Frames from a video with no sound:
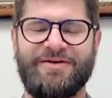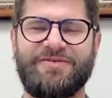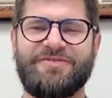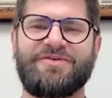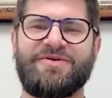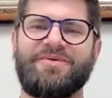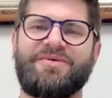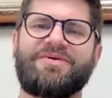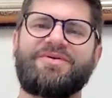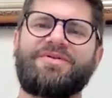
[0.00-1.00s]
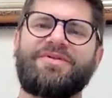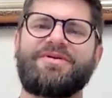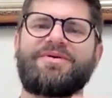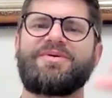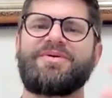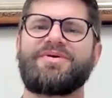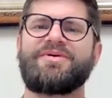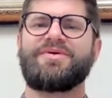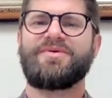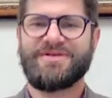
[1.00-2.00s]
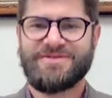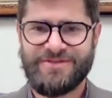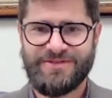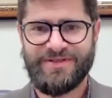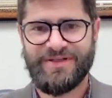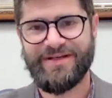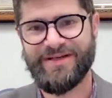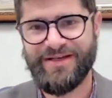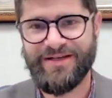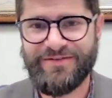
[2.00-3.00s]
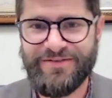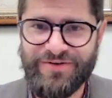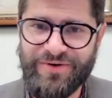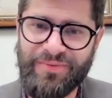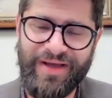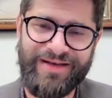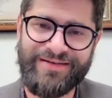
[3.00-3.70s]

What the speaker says: So, question. Is there a way